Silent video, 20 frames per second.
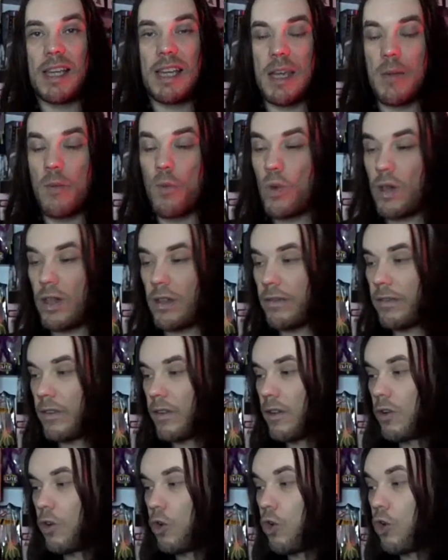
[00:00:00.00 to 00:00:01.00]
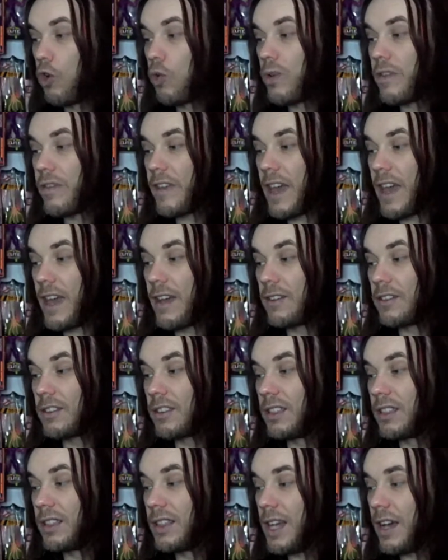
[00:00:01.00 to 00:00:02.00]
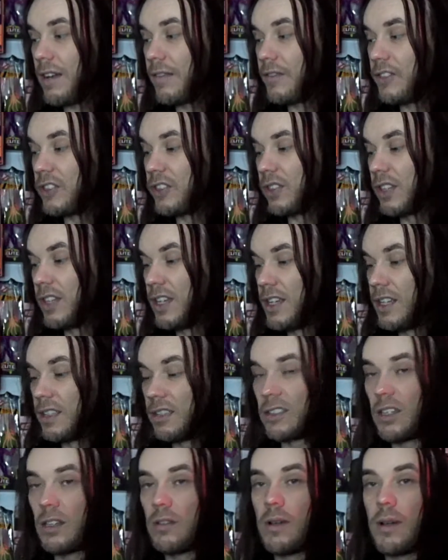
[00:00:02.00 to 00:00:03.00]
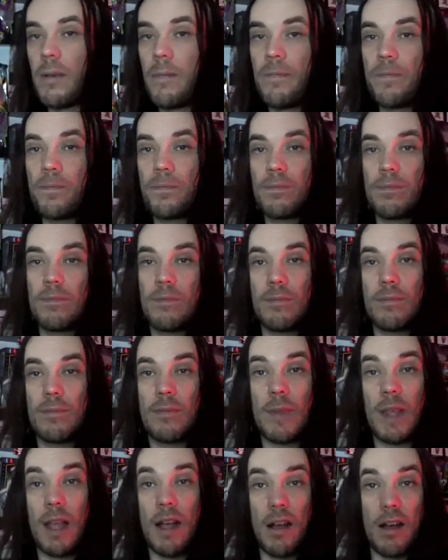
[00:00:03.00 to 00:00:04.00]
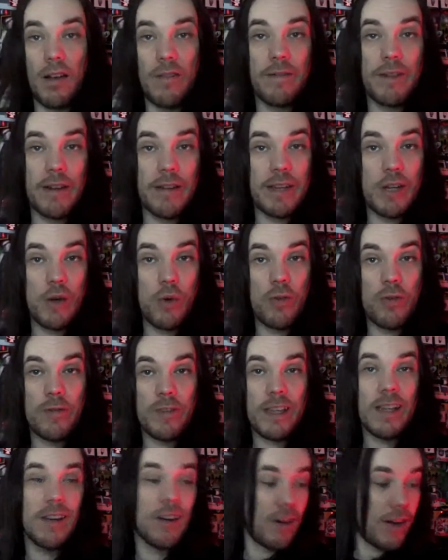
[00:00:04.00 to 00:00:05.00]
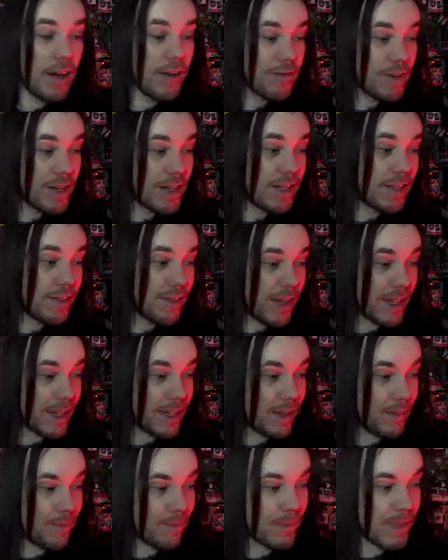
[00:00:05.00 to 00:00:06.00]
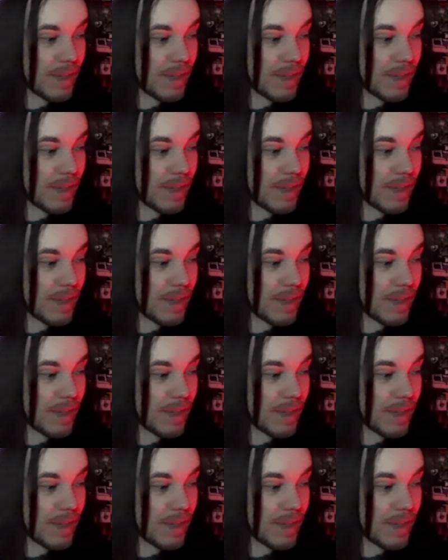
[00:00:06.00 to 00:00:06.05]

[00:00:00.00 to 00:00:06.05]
him with or without gloves. So very cool figure. I really like it.